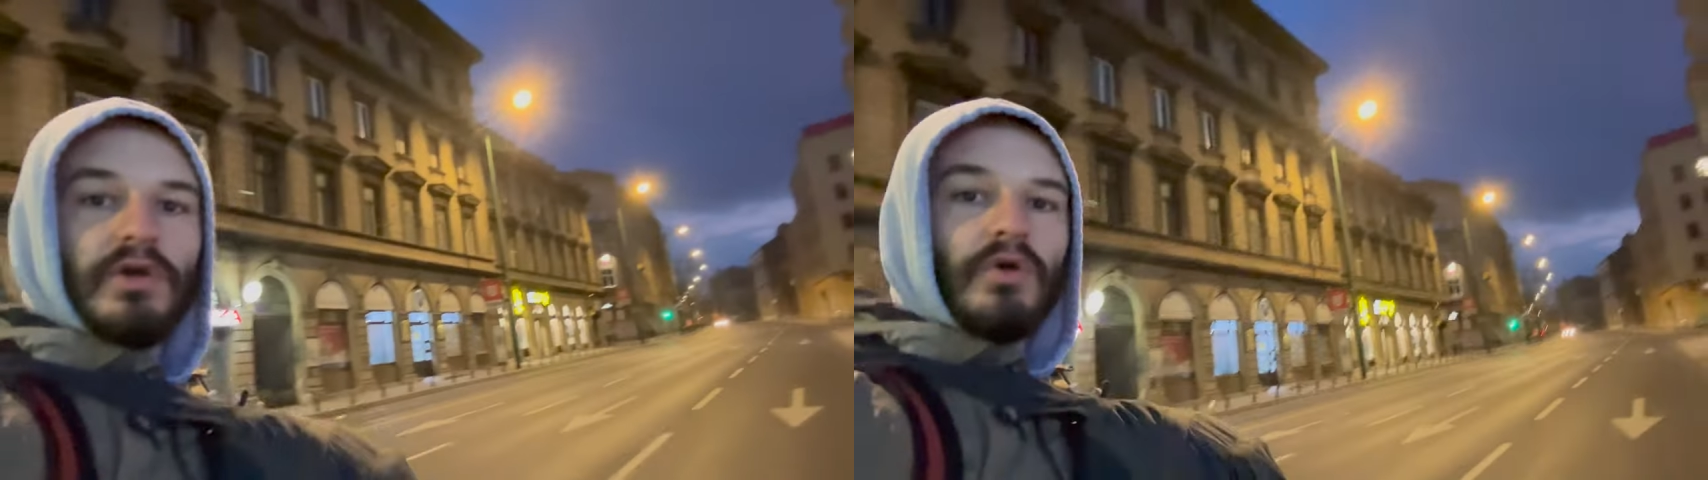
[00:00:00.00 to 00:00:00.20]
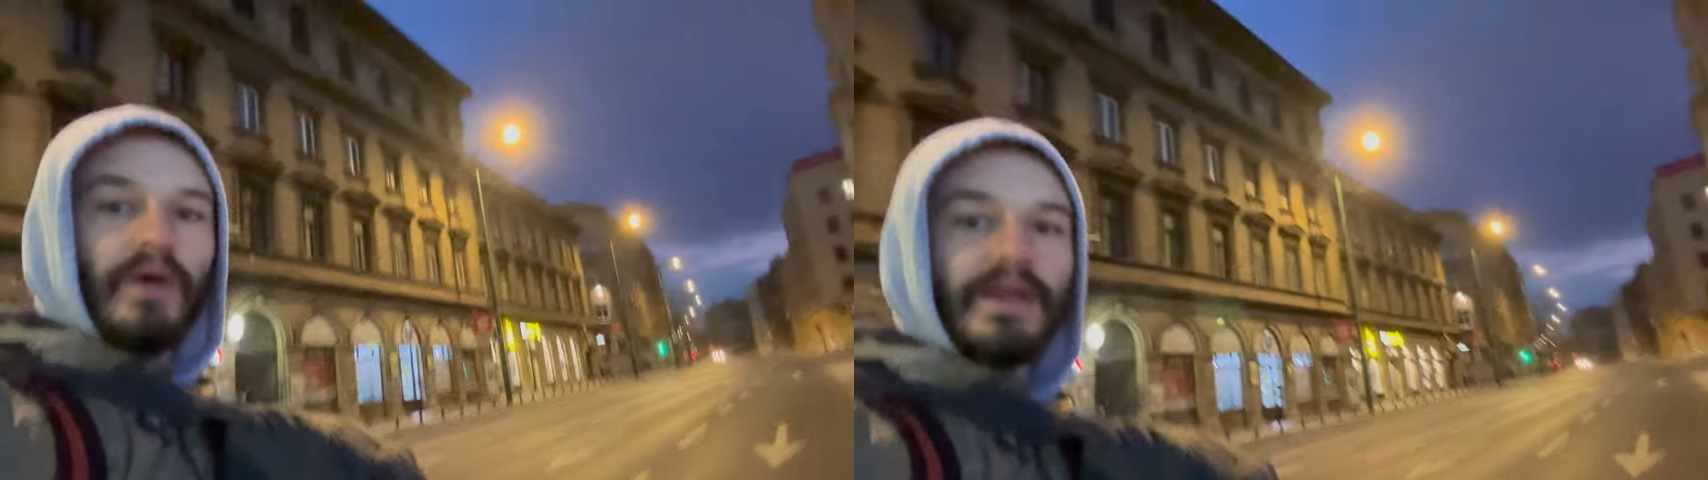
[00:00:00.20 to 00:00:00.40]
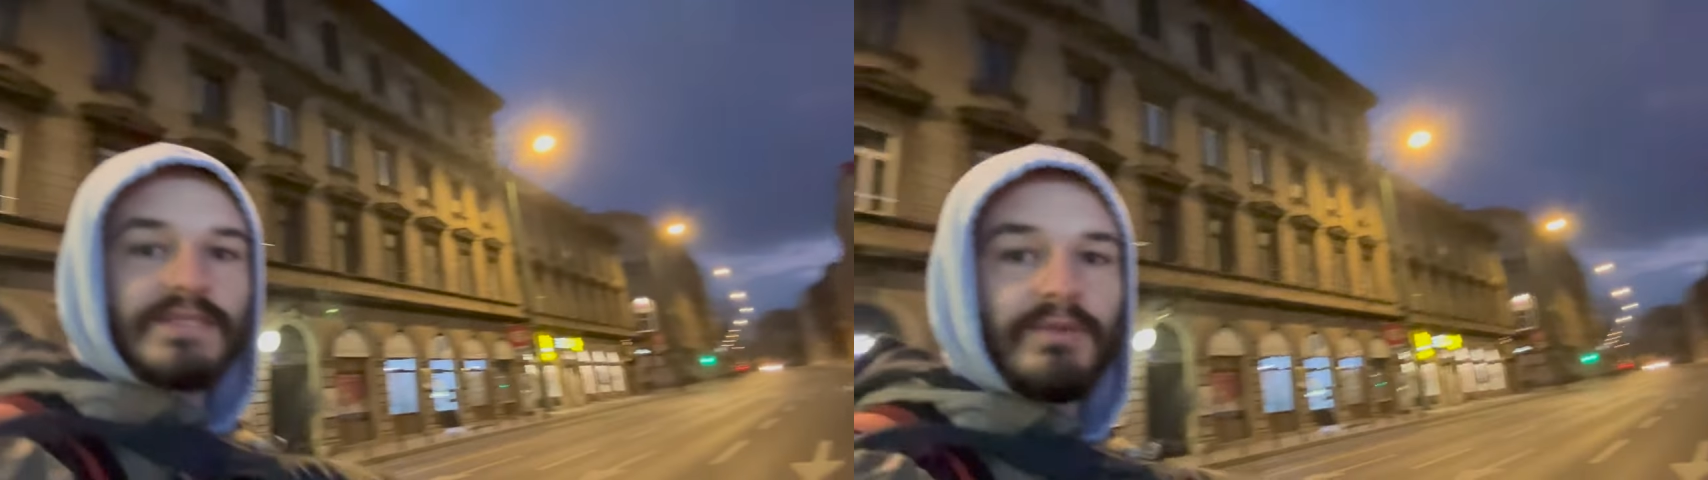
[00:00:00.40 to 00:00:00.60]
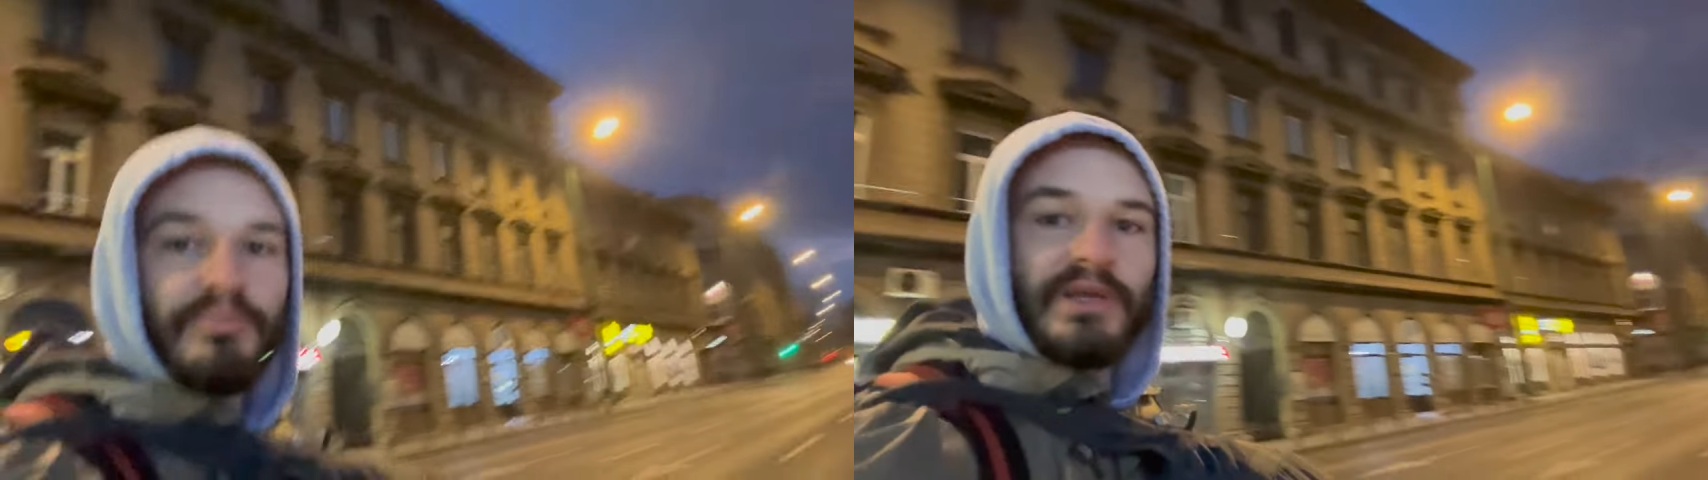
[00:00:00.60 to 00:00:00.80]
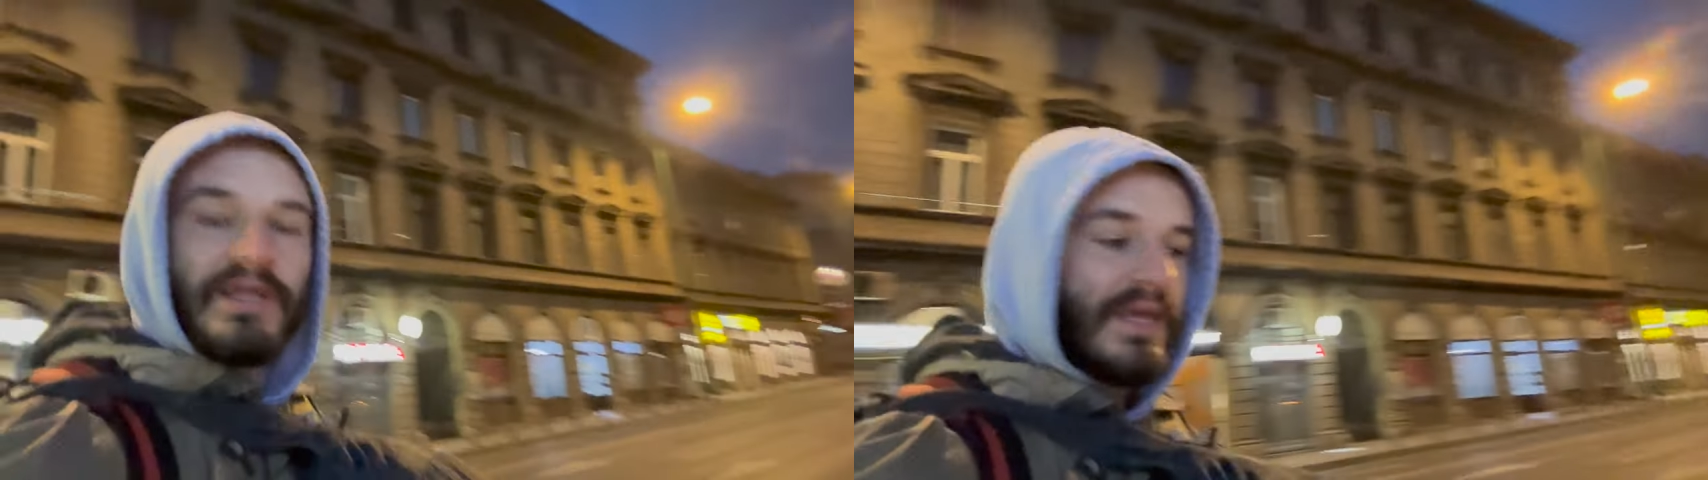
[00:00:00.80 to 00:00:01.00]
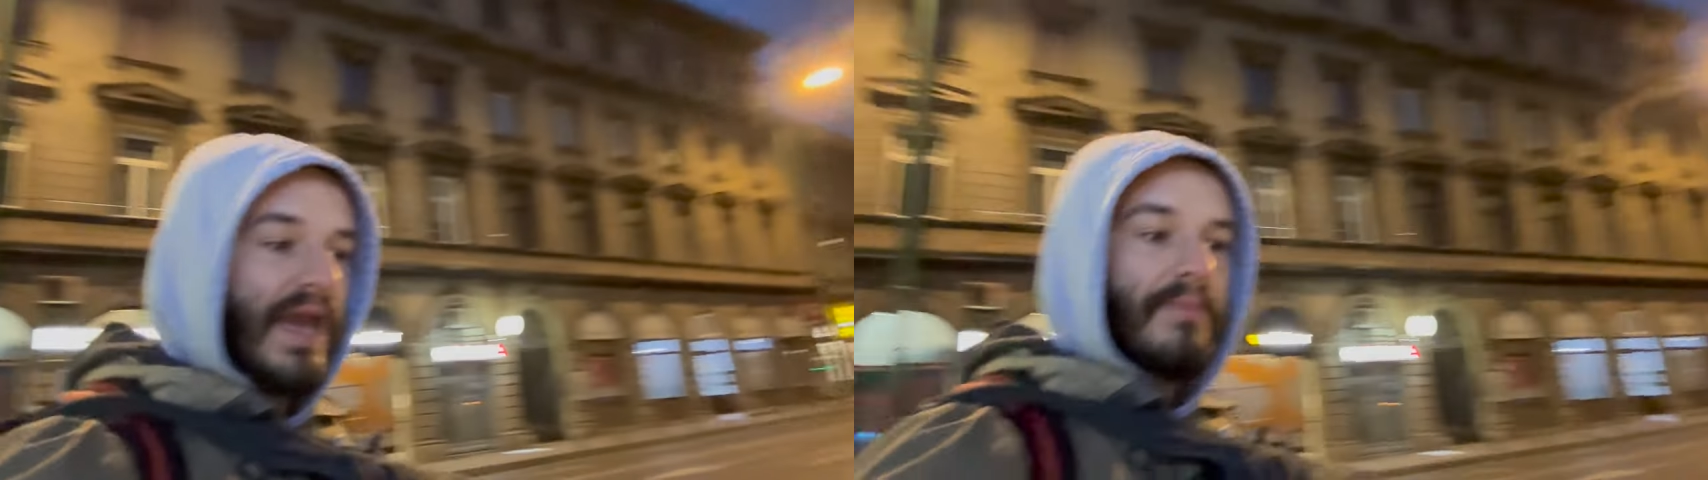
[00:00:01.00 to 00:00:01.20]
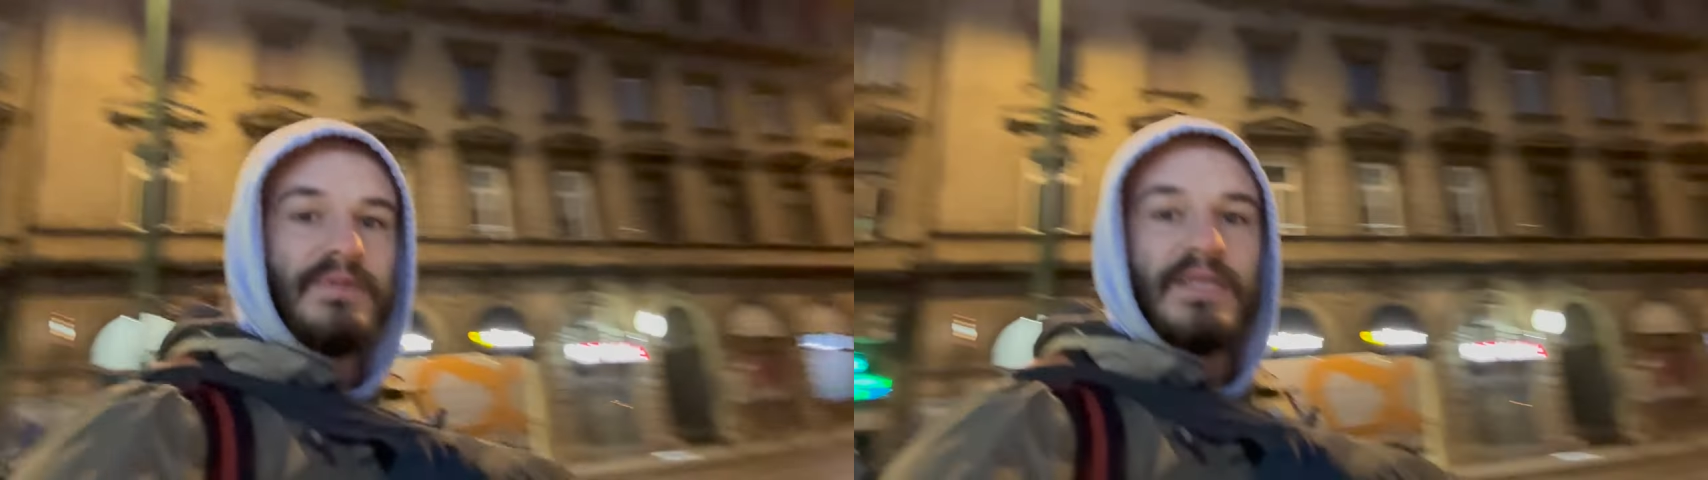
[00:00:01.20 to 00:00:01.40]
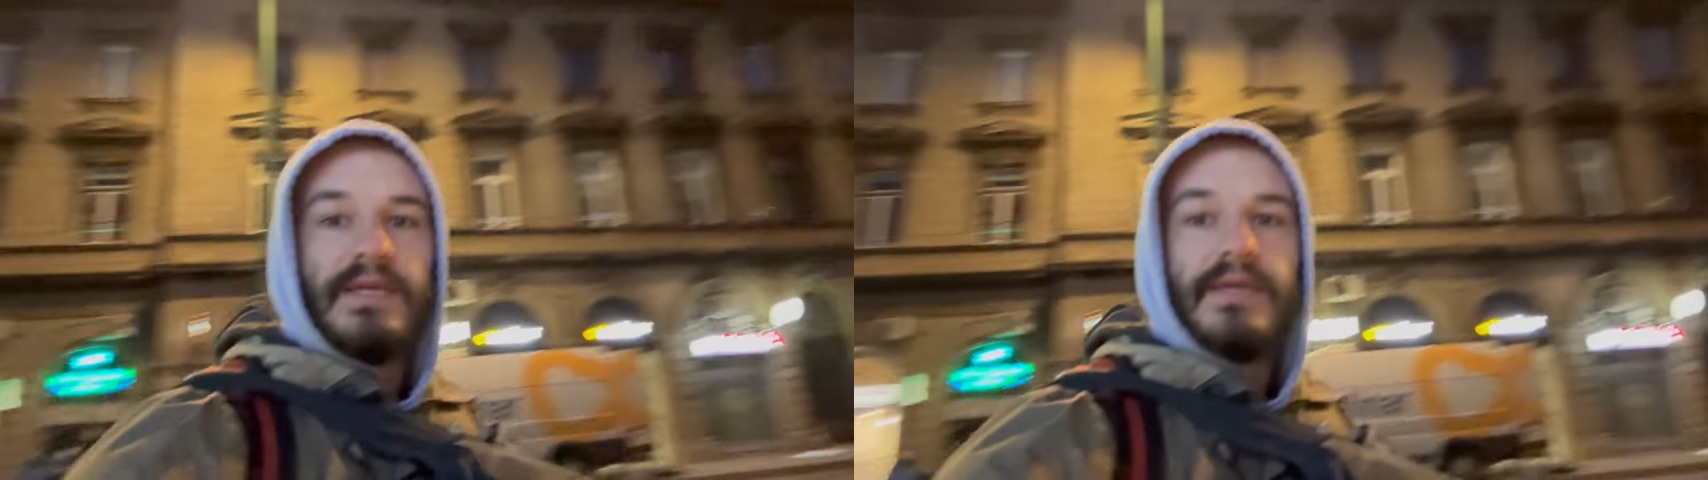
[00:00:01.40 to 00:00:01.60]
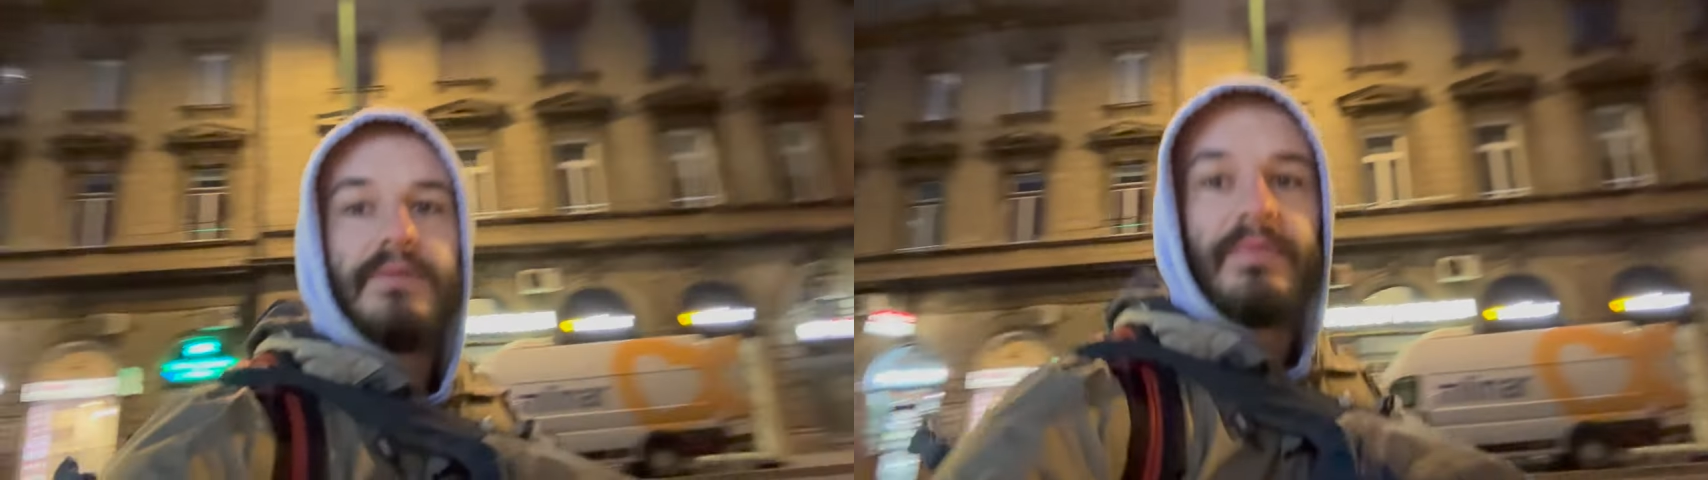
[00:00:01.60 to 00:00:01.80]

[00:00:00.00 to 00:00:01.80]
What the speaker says: when it's completely empty